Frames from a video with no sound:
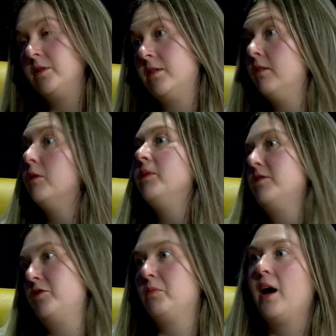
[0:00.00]
is a little bit
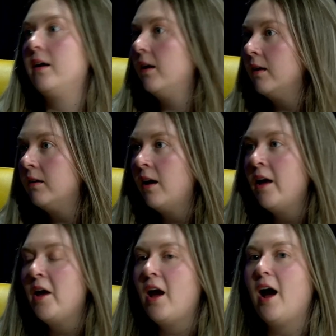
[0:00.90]
somatic.
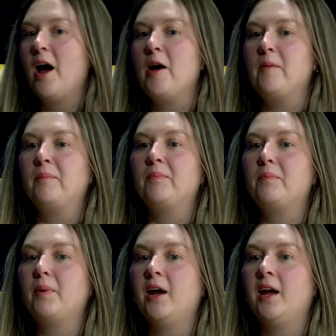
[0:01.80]

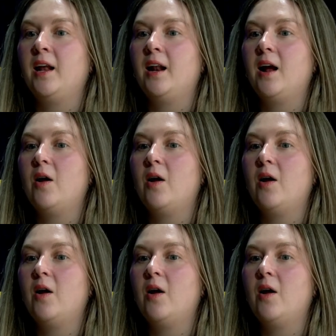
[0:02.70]
But